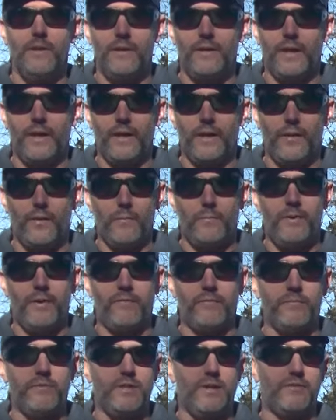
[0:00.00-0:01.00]
Got another
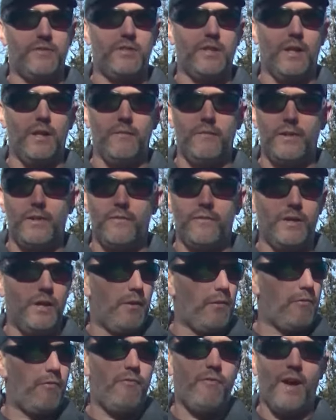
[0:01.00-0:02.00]
pick from Jeff Sullivan of
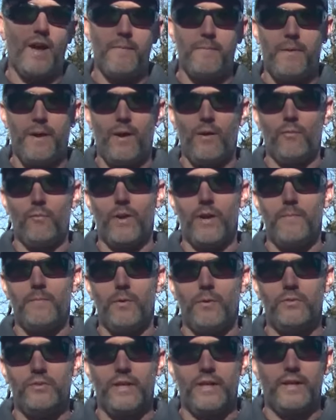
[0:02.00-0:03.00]
another 5-pound
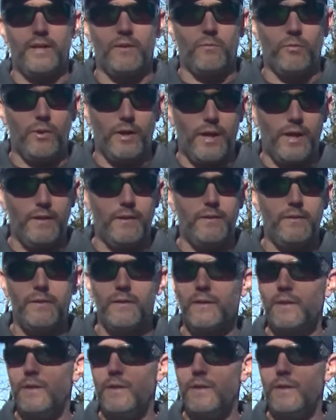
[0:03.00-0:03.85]
rainbow taken in Rhode Island.